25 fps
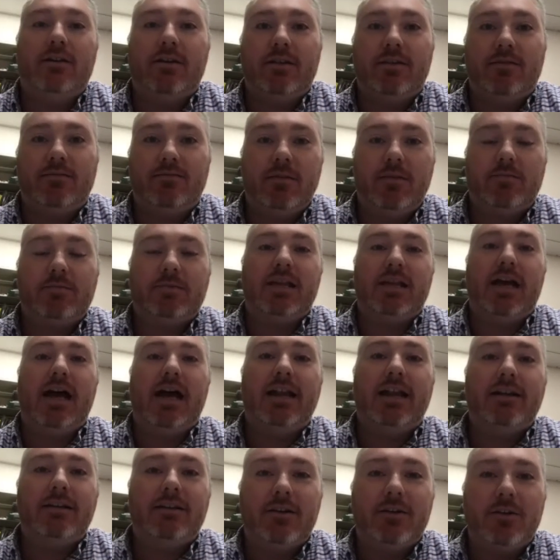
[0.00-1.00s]
the flip
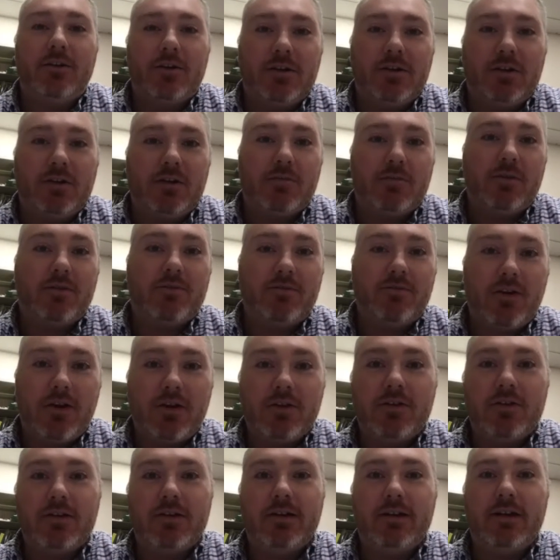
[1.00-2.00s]
side, going a little bit
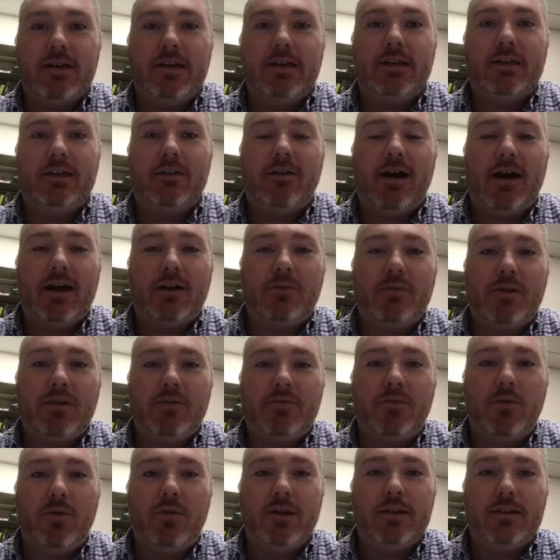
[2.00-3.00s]
further, how do we
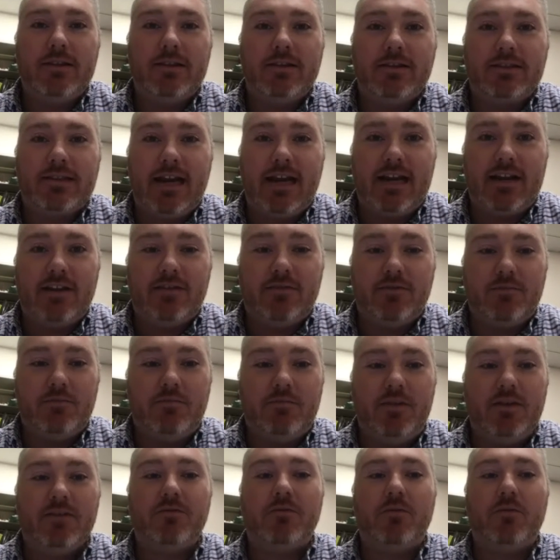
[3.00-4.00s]
avoid this kind of
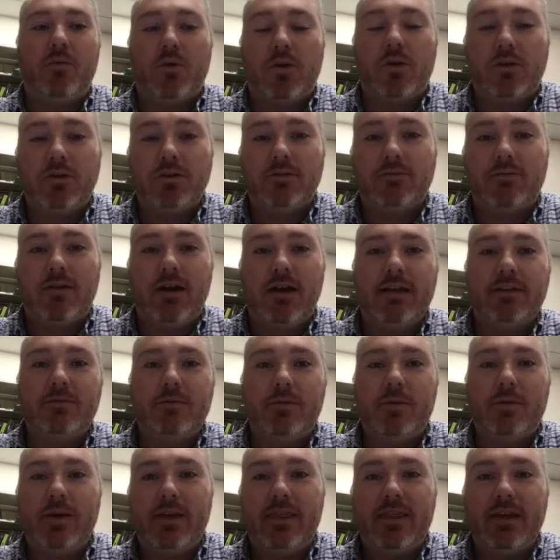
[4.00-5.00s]
Biff world, right?
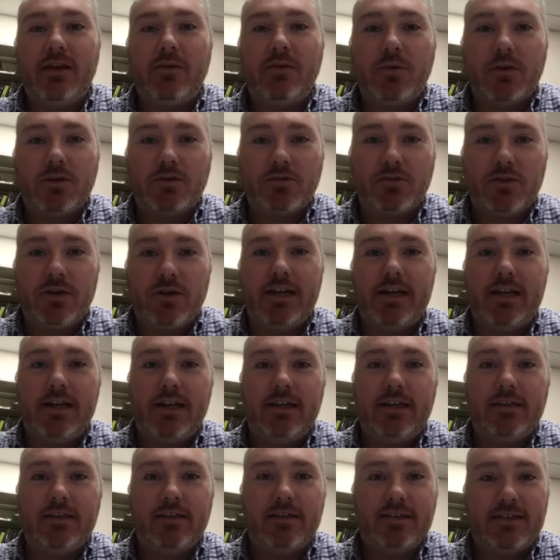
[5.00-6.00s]
We think we're
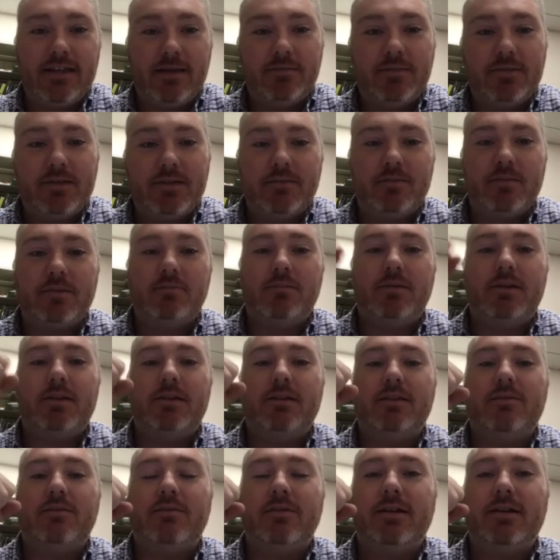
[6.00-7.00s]
treating the symptoms, but
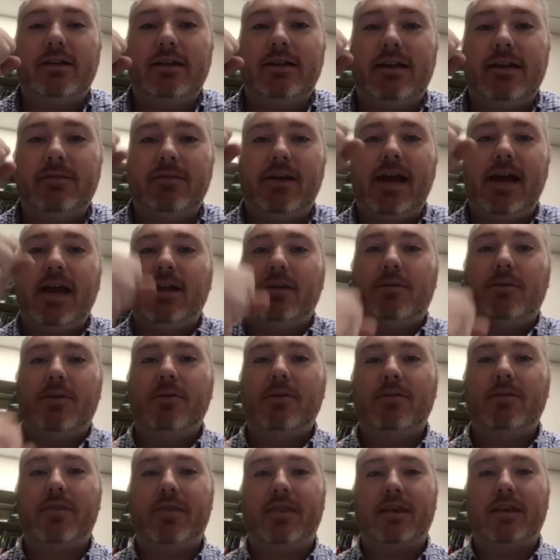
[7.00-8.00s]
in the reality, we
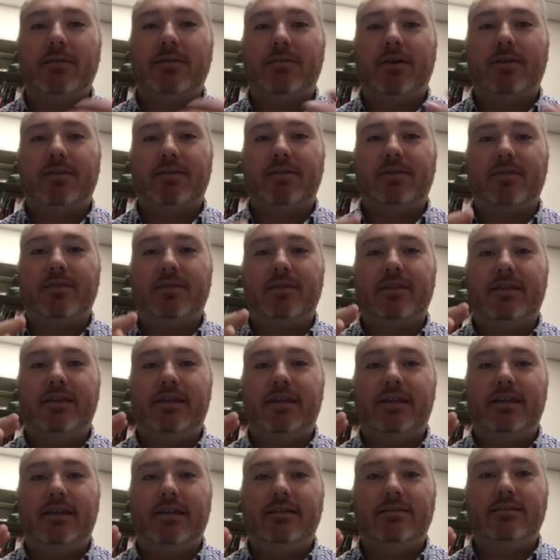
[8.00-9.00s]
don't think about
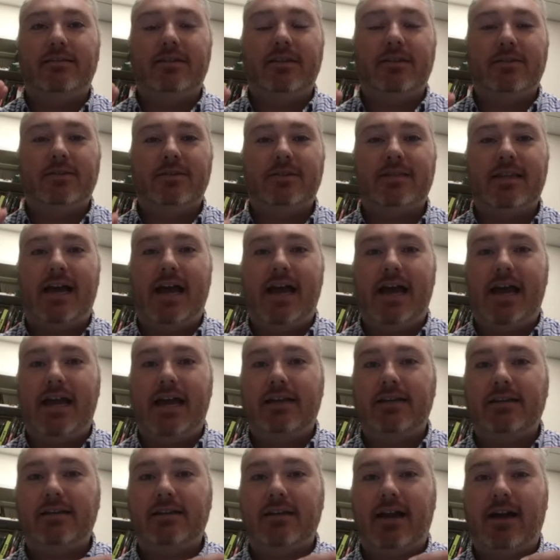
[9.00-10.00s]
the,
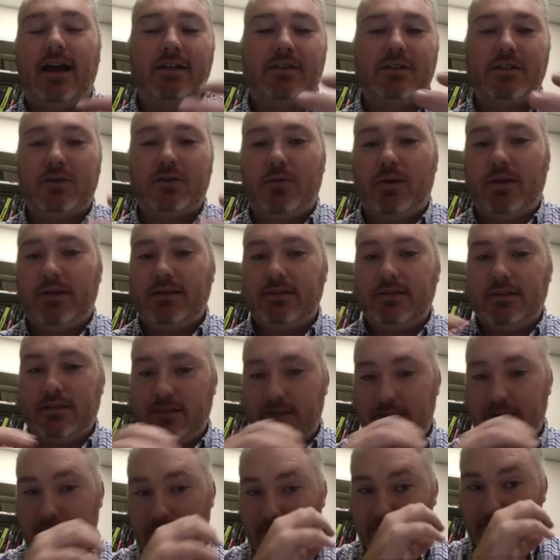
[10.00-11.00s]
side
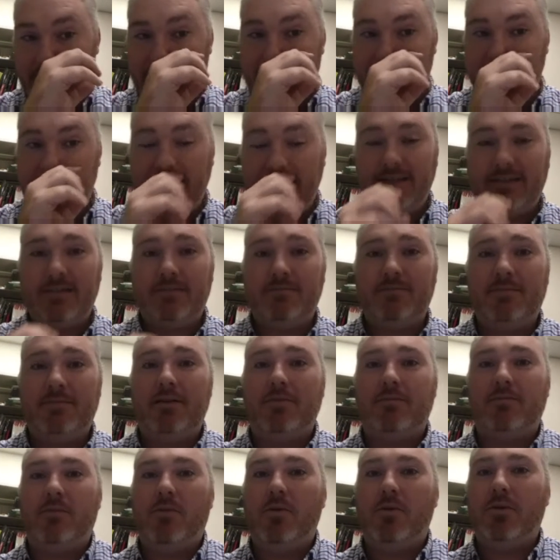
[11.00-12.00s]
consequences. Maybe it's
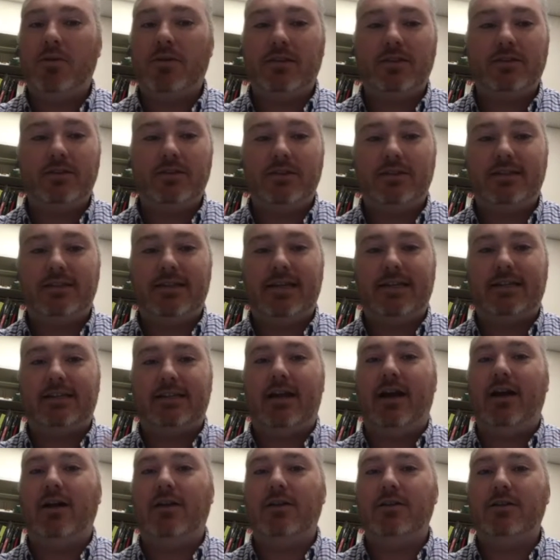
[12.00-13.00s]
about more than just
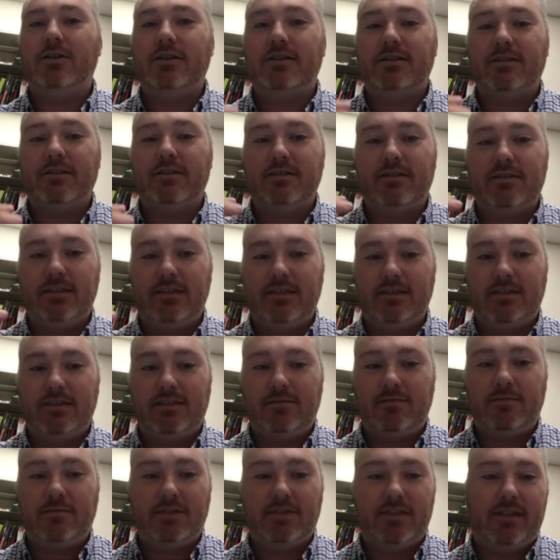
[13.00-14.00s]
technologies and
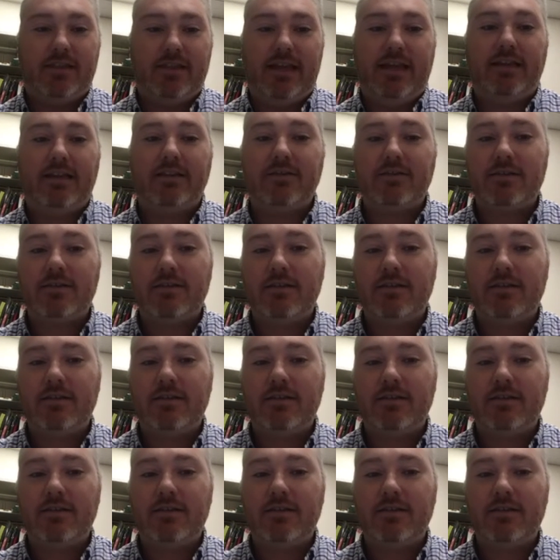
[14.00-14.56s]
systems and things.